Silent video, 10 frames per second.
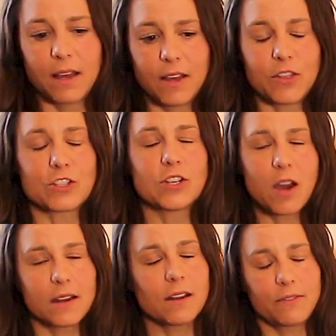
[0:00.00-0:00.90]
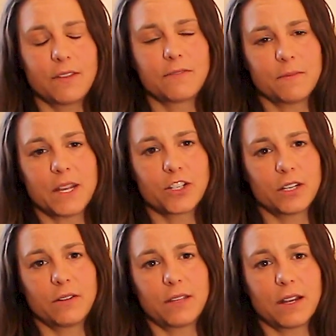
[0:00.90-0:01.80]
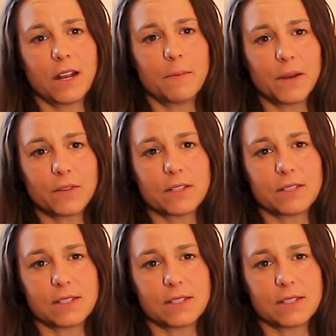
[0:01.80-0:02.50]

there's not enough information out there about this